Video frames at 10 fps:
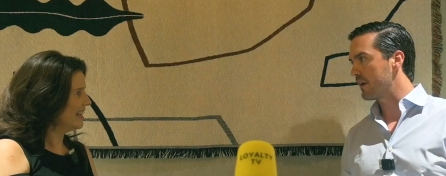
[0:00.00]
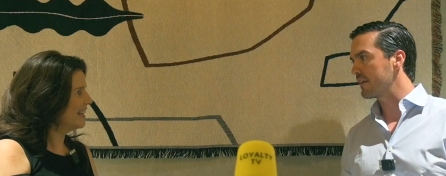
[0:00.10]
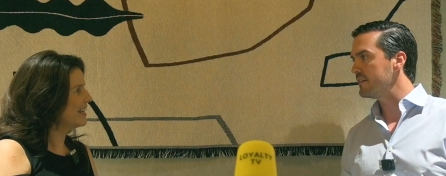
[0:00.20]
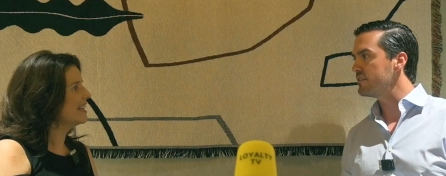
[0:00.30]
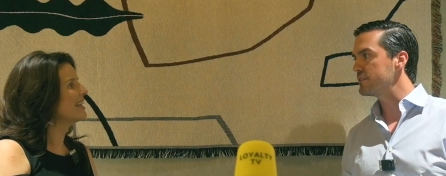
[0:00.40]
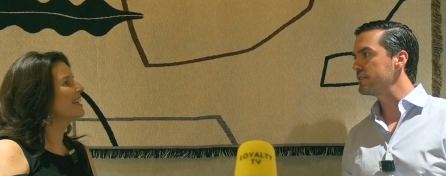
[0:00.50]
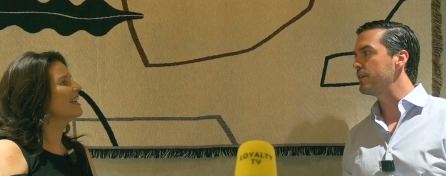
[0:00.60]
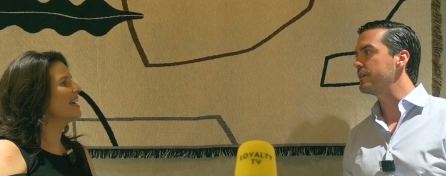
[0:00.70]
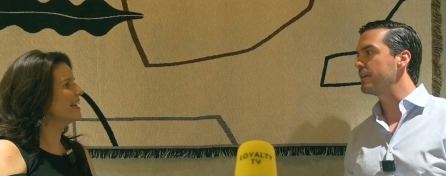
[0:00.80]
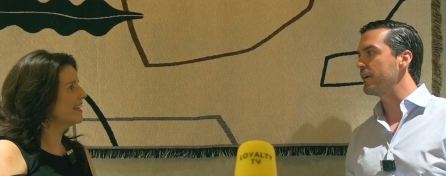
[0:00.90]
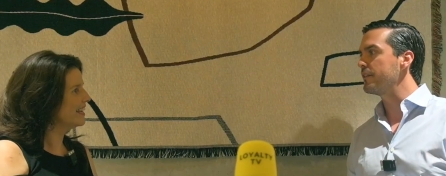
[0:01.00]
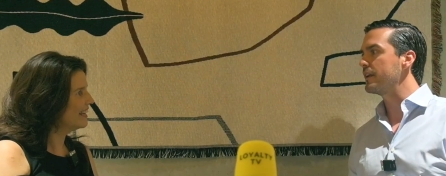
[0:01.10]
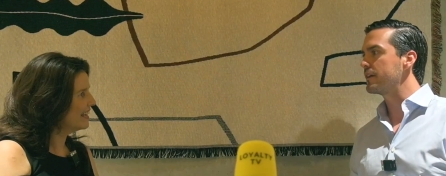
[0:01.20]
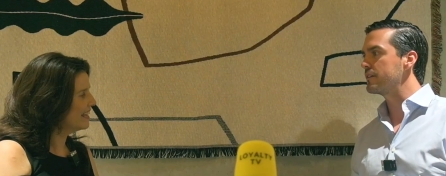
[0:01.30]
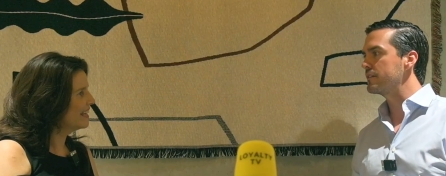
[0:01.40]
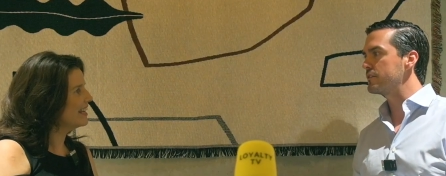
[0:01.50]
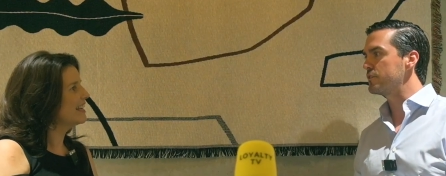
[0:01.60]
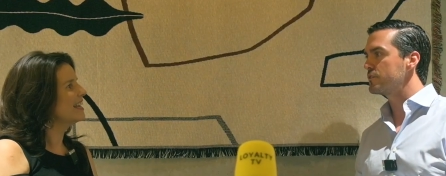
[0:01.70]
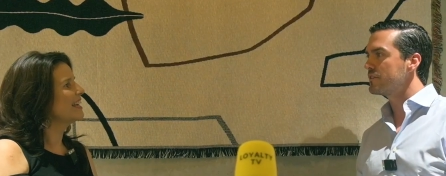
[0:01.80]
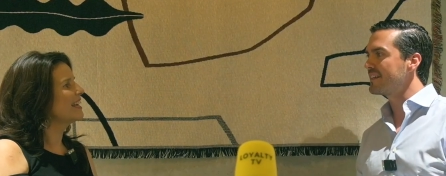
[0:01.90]
Speaker 1: practice on, yeah. on the
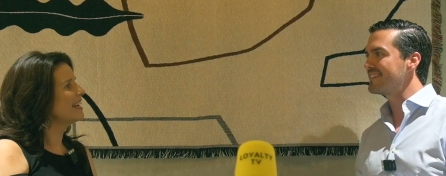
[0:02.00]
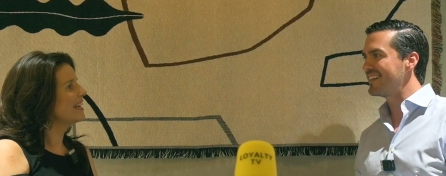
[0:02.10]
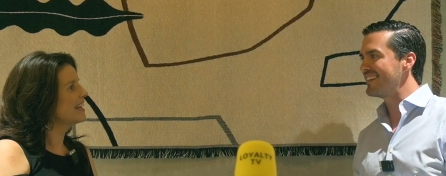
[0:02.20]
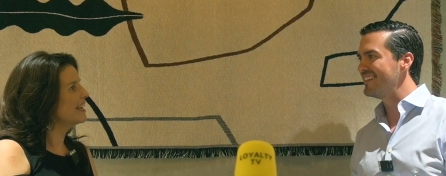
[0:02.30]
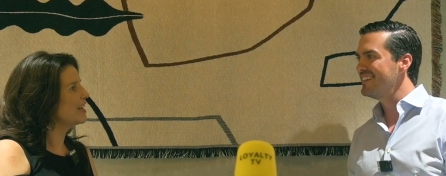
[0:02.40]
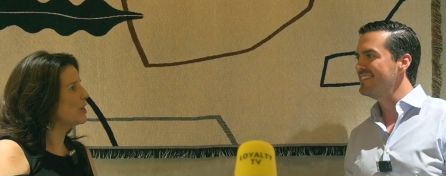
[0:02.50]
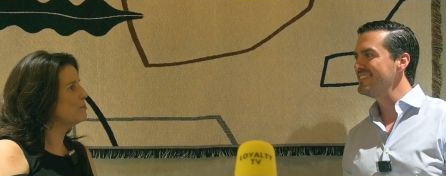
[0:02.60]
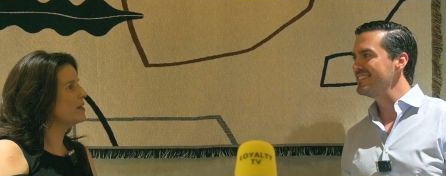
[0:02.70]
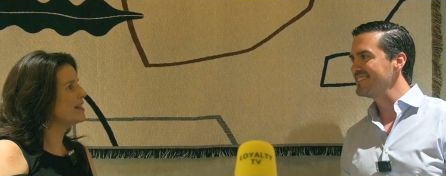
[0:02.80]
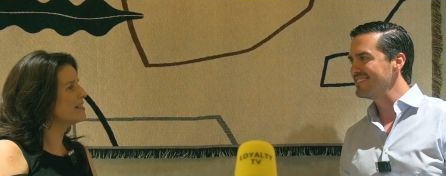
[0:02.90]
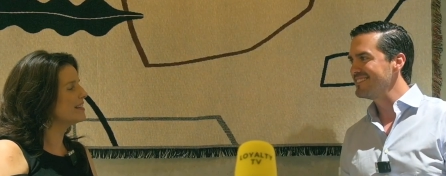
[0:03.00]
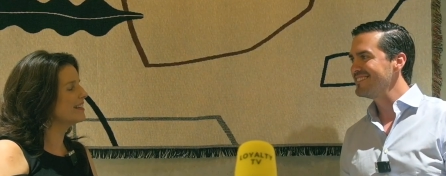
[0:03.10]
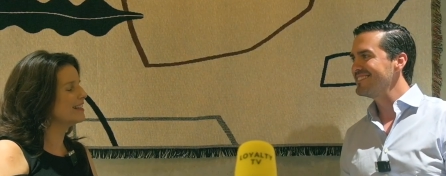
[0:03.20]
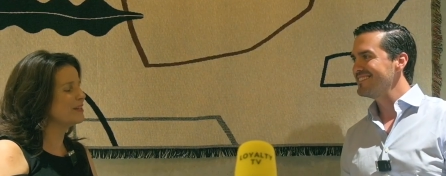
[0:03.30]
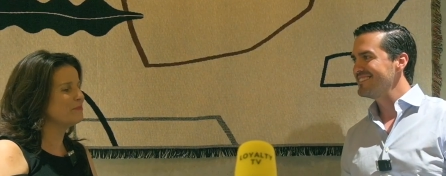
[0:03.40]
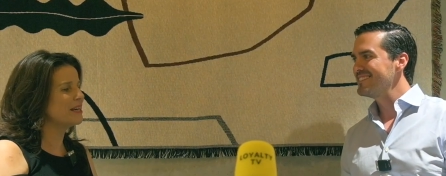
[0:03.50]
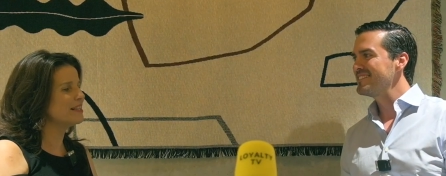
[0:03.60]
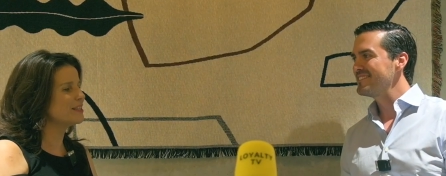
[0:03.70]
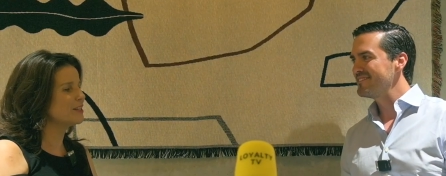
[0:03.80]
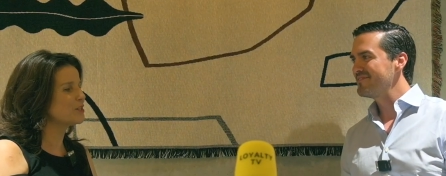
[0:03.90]
consulting side.
Speaker 2: Amazing,
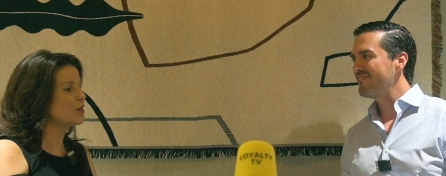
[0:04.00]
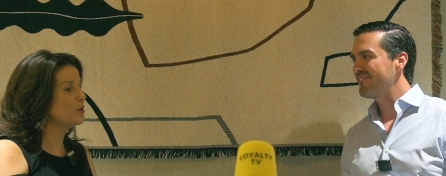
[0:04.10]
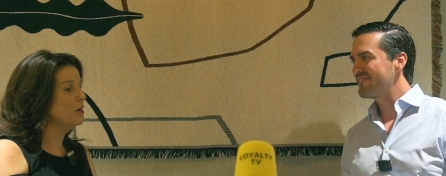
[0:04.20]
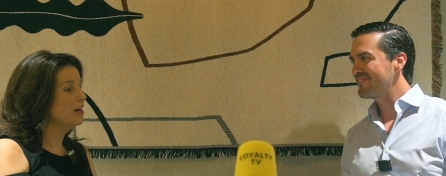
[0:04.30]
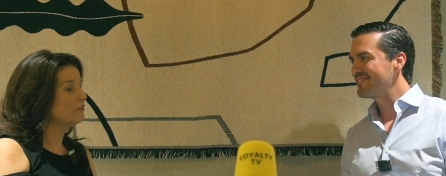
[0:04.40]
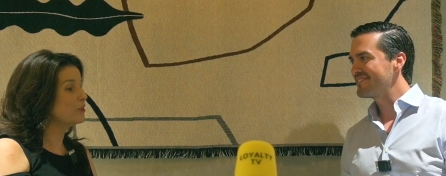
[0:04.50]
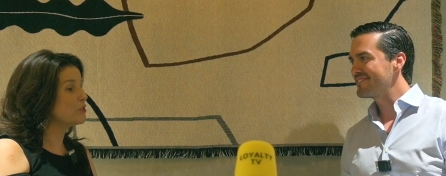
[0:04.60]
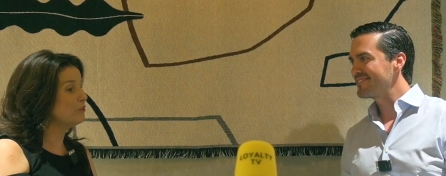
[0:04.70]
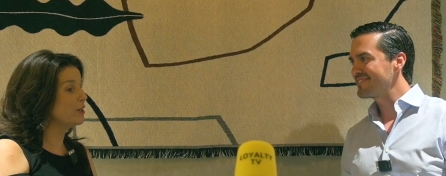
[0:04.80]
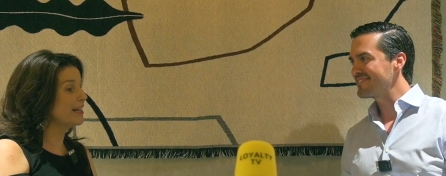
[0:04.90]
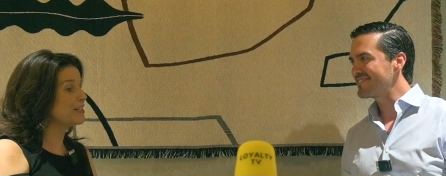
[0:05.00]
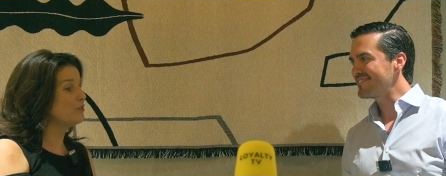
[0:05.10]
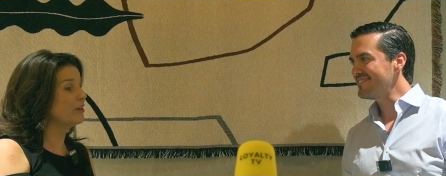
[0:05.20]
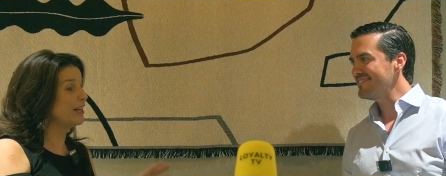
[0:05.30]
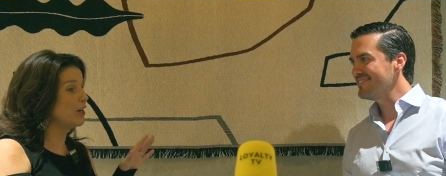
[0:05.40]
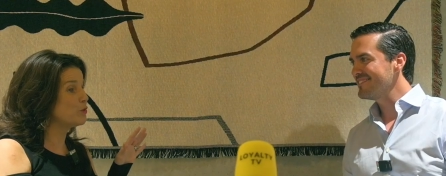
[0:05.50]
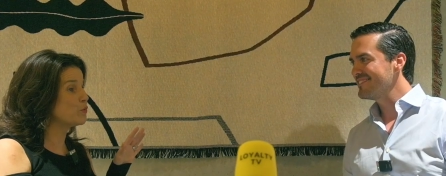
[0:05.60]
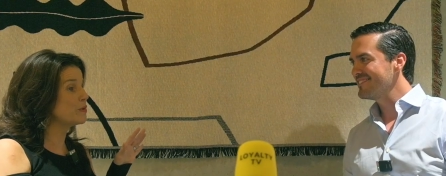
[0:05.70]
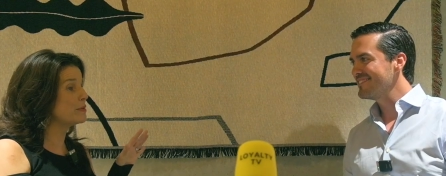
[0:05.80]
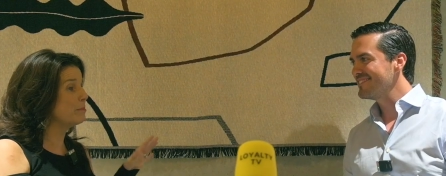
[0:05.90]
amazing. So, first of all, I didn't realize
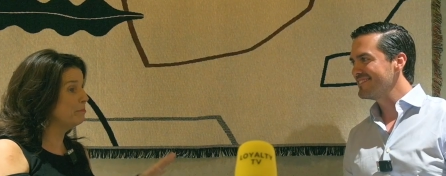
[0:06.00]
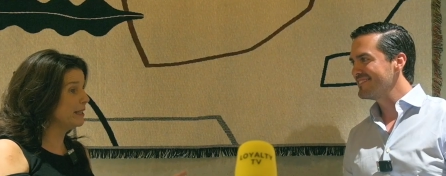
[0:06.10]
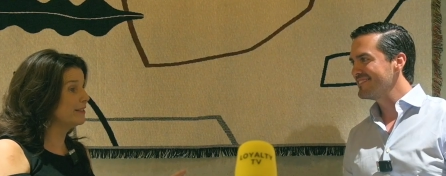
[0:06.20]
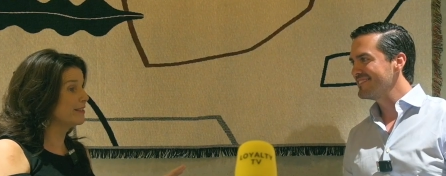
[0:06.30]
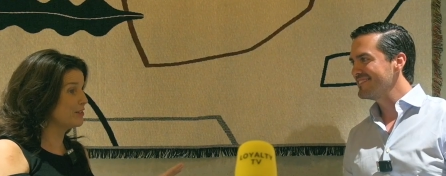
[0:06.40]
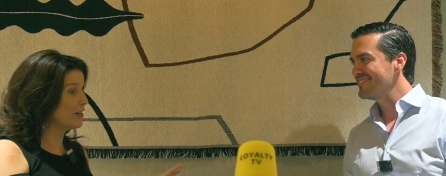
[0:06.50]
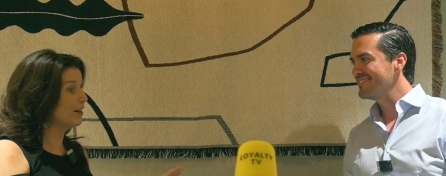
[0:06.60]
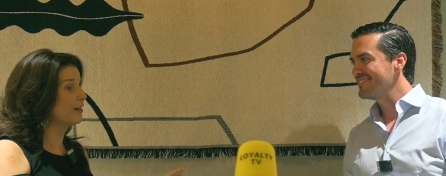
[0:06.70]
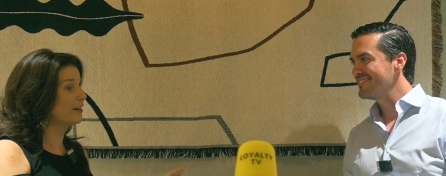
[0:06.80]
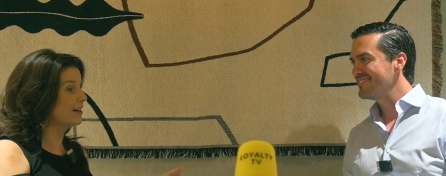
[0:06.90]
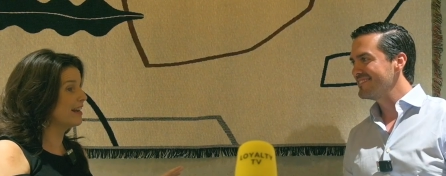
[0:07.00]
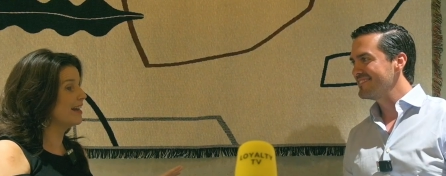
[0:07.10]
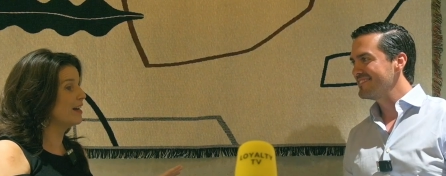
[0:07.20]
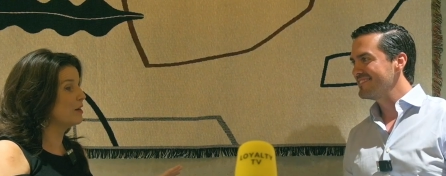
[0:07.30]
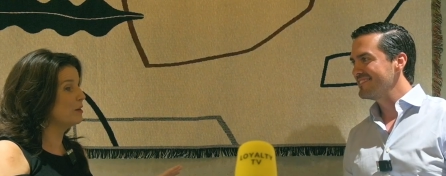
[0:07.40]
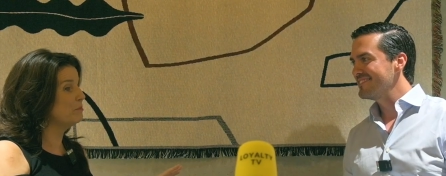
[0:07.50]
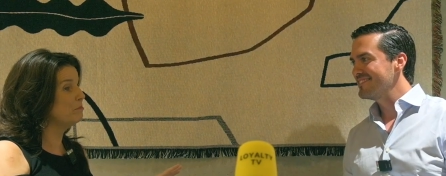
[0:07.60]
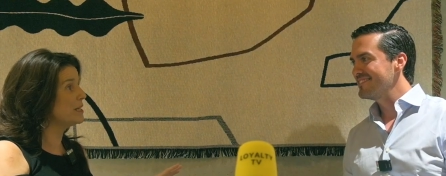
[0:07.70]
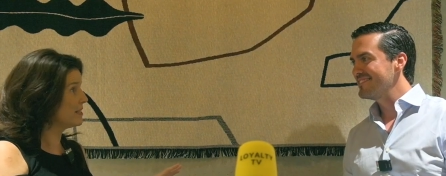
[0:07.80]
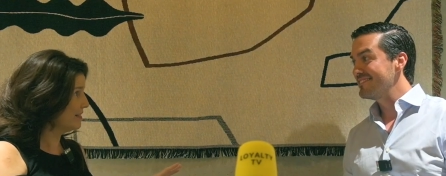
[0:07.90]
this is a billion dollar uh,
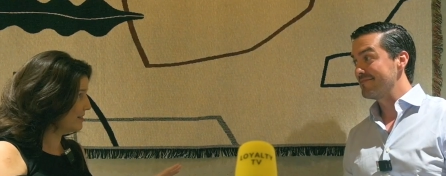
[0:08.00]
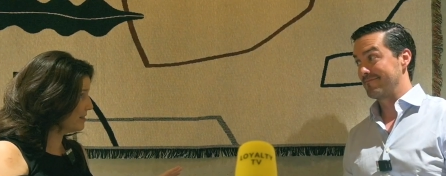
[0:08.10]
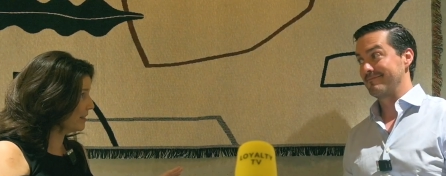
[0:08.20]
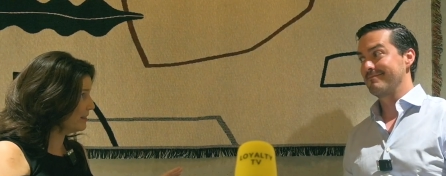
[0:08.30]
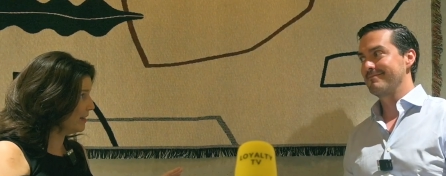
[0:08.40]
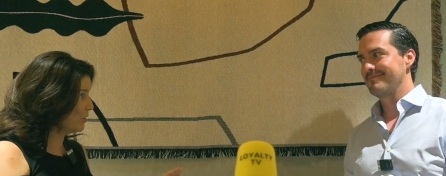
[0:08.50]
business that the